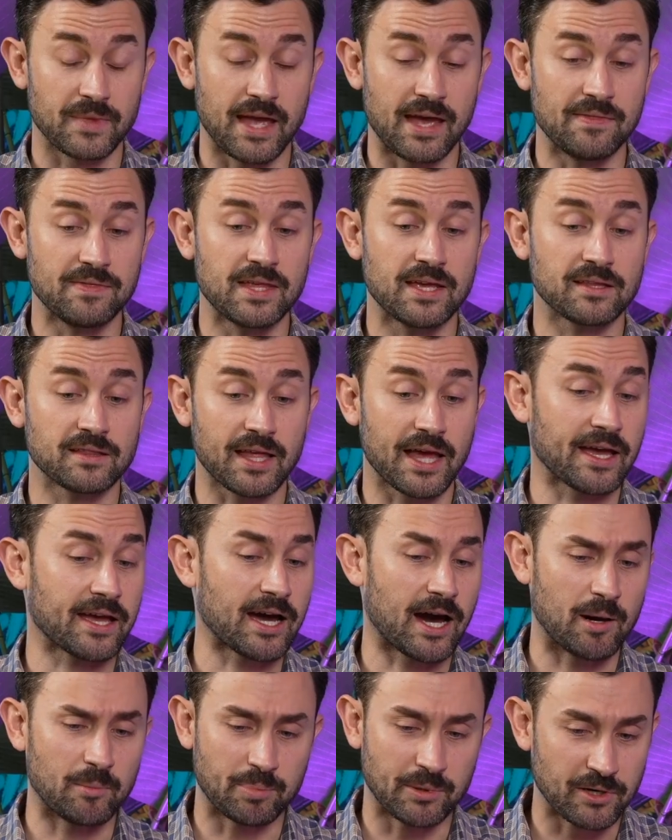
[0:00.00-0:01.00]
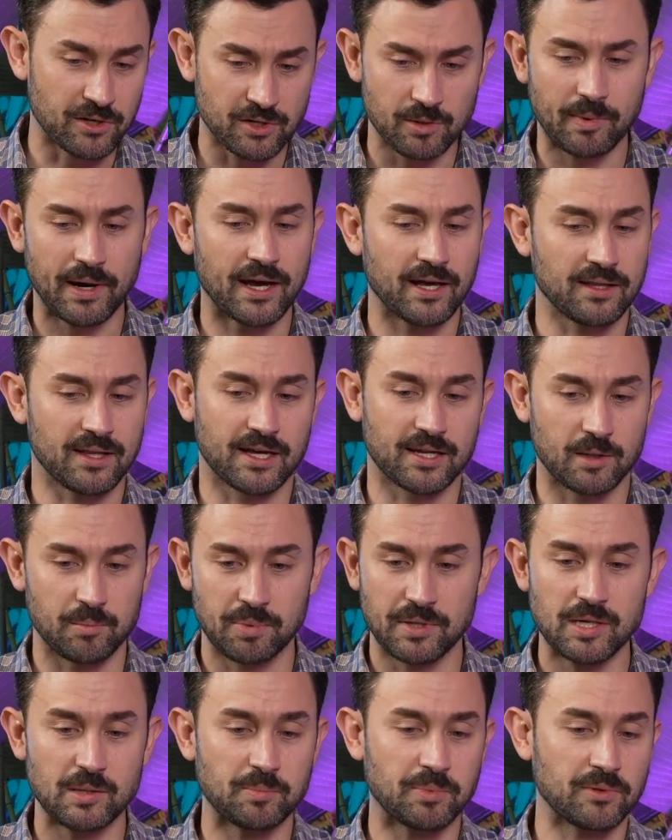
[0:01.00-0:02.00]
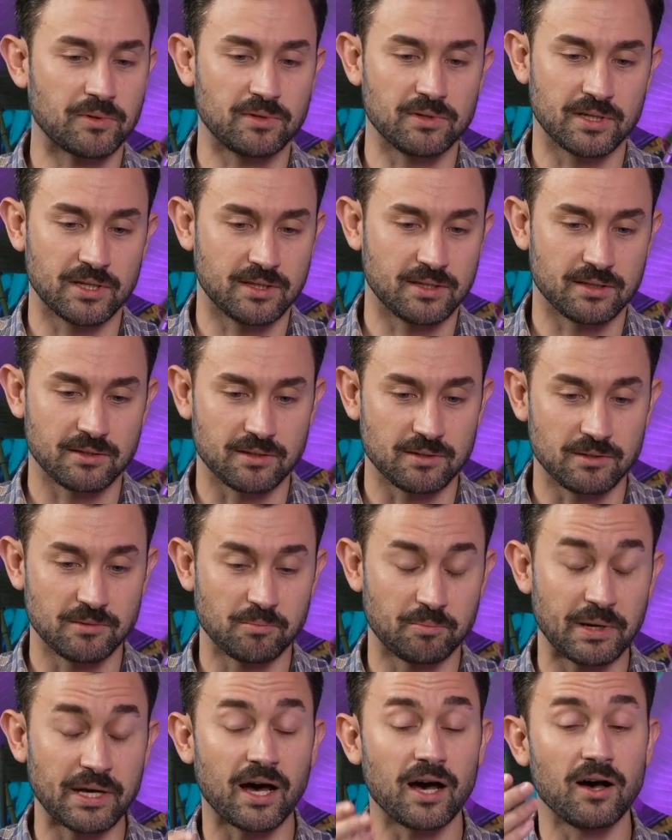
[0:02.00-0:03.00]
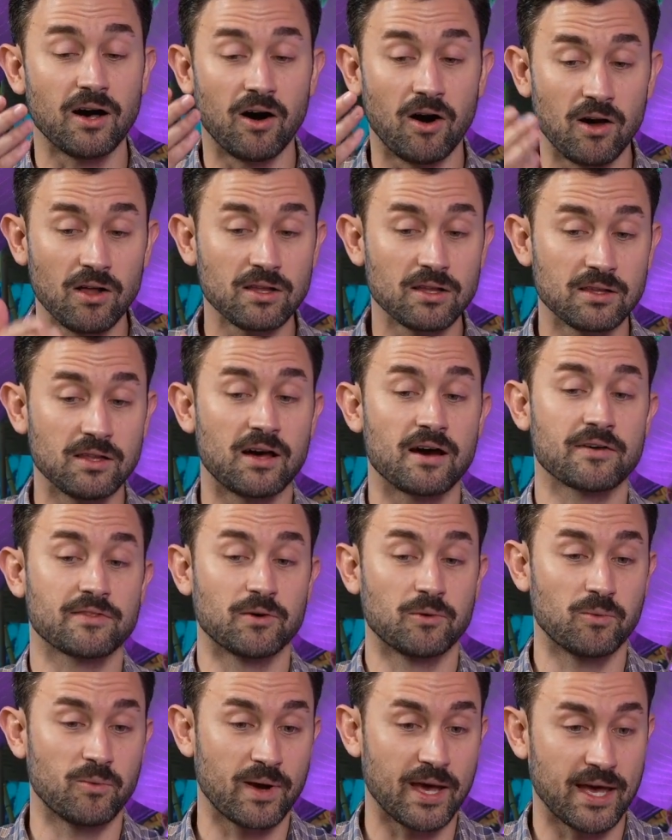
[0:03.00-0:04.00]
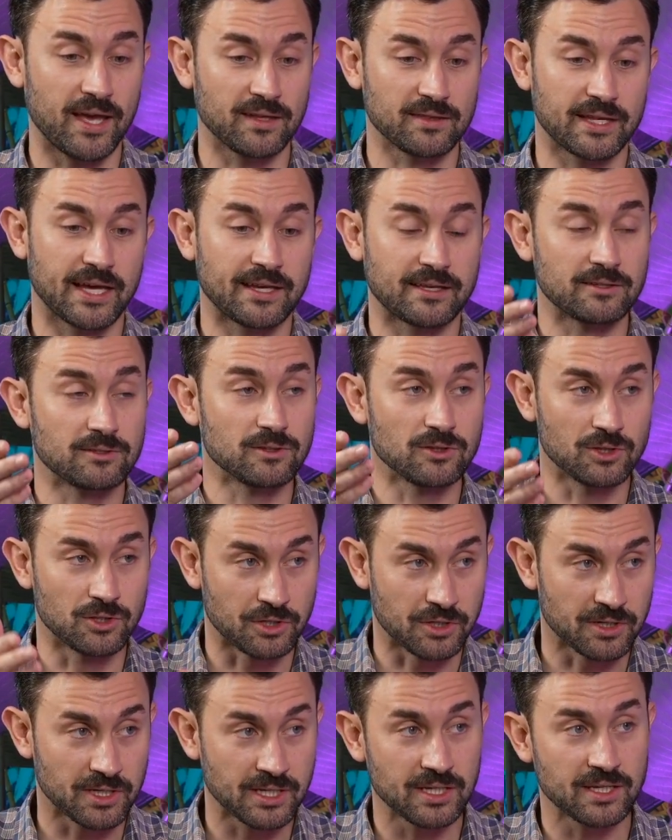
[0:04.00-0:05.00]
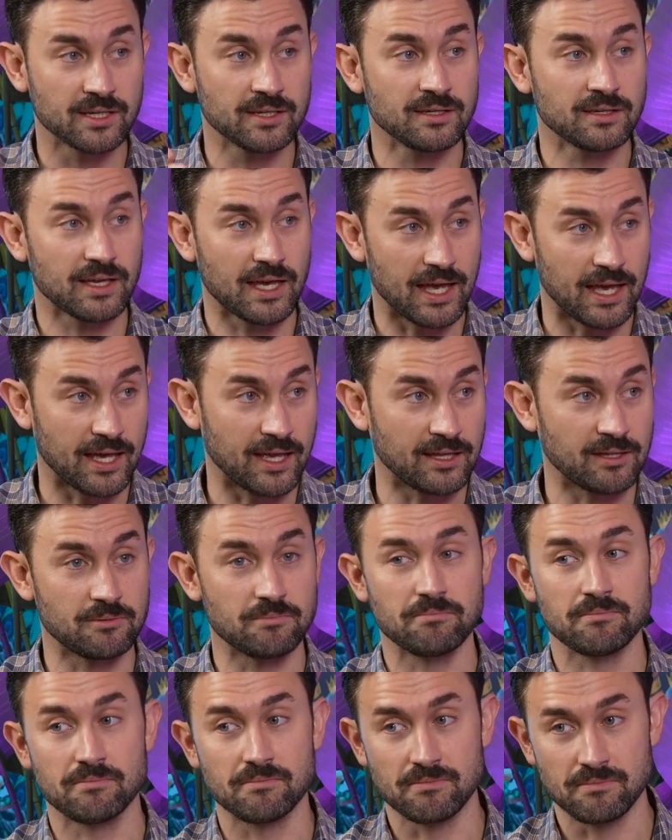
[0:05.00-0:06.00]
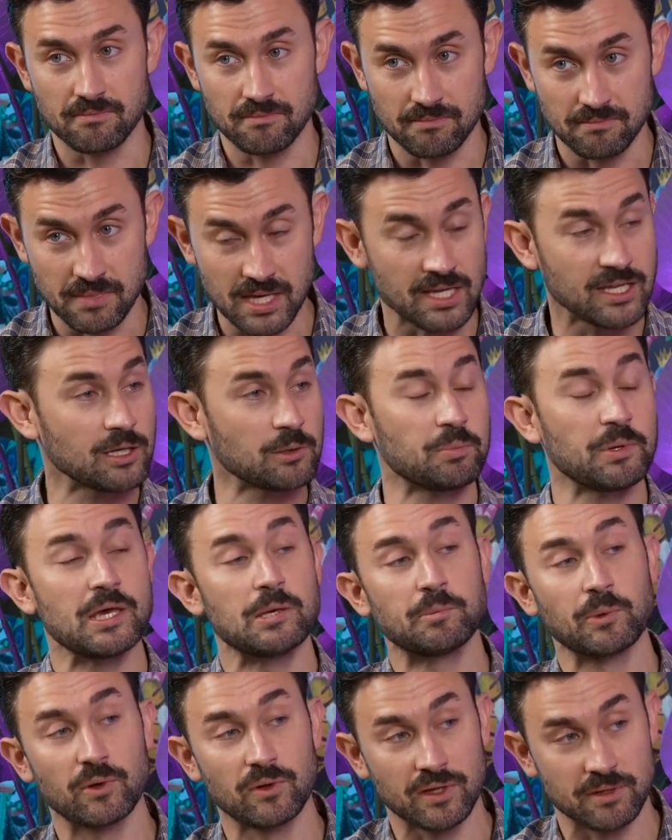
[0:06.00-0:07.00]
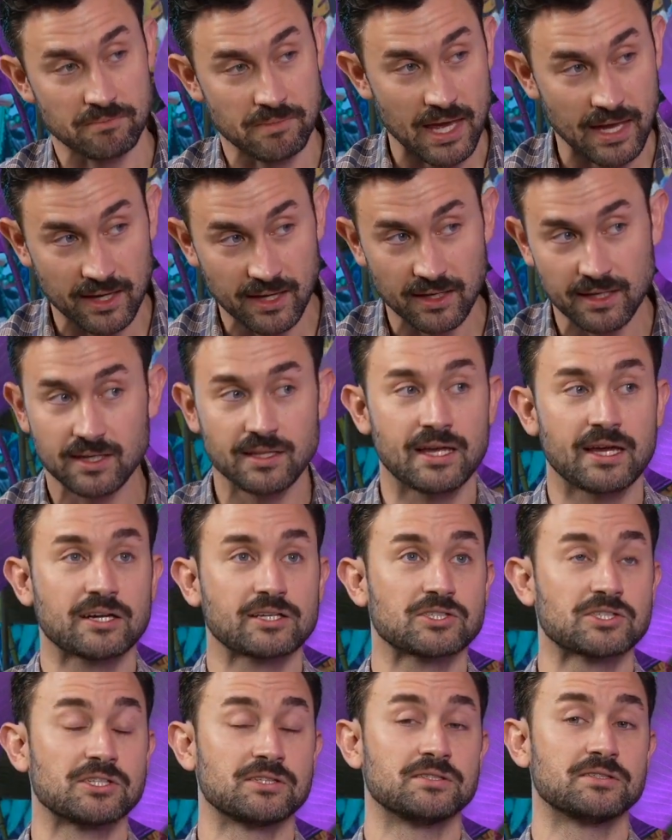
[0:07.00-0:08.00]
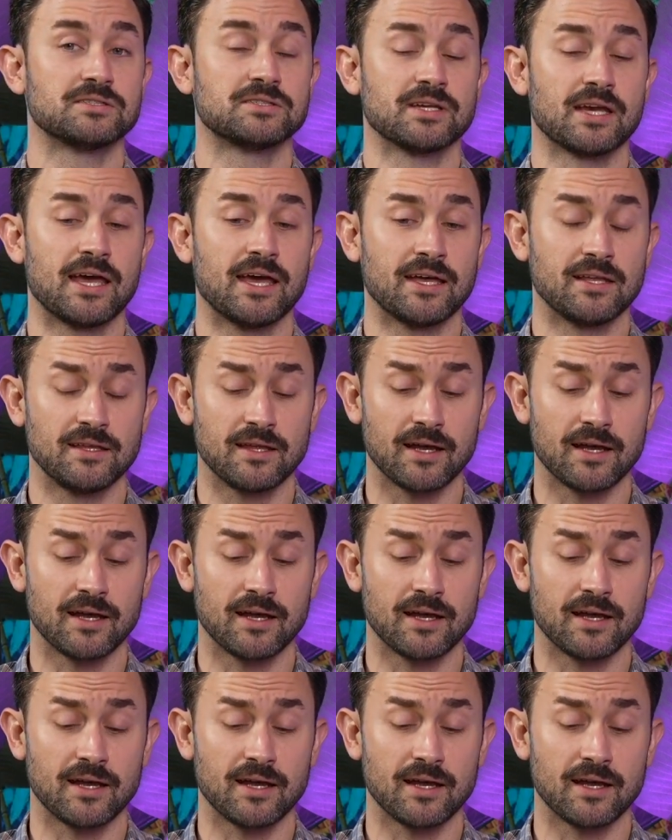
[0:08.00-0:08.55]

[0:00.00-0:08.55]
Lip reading: and then like got burned by a lot of people, but all along the way, like learning and meeting people and making connections, and